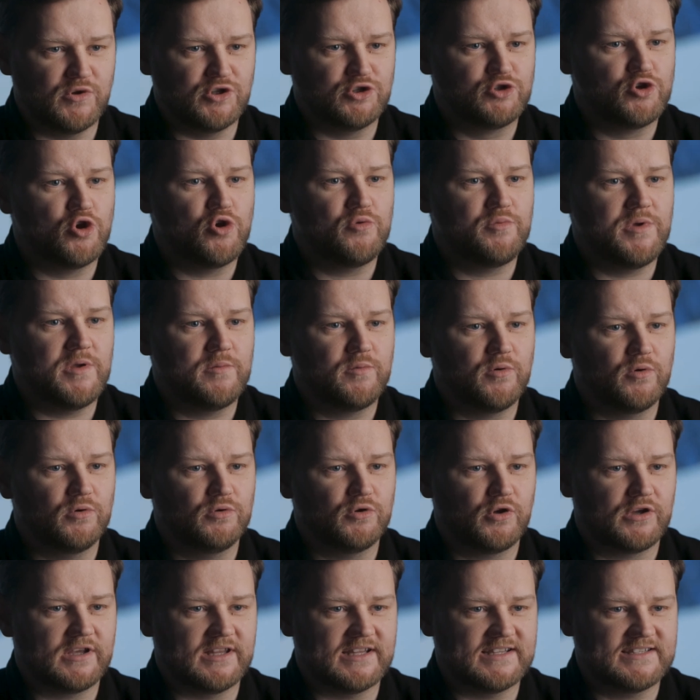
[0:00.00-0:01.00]
when two people
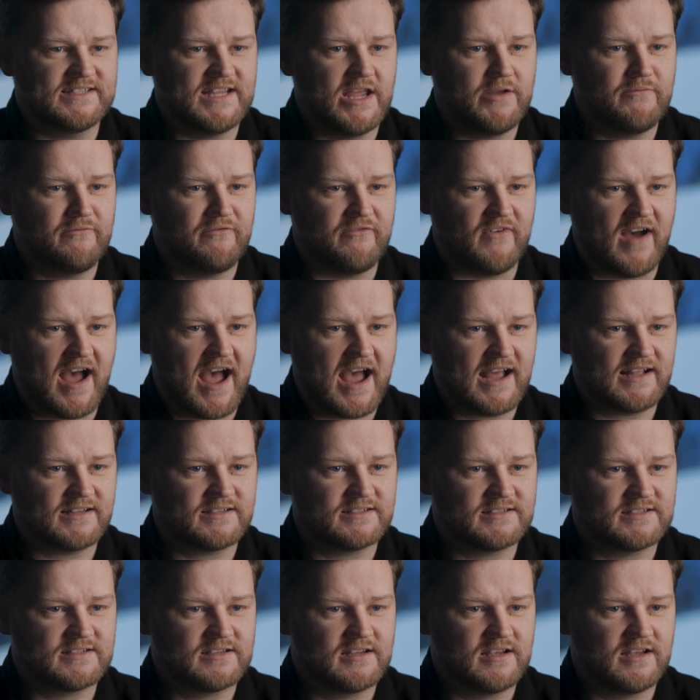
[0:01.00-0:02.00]
look at the same
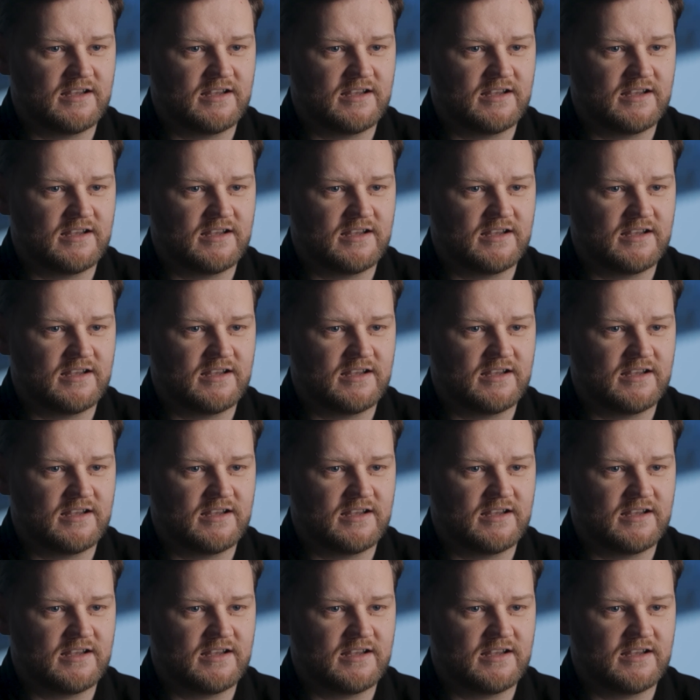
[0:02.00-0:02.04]
facts,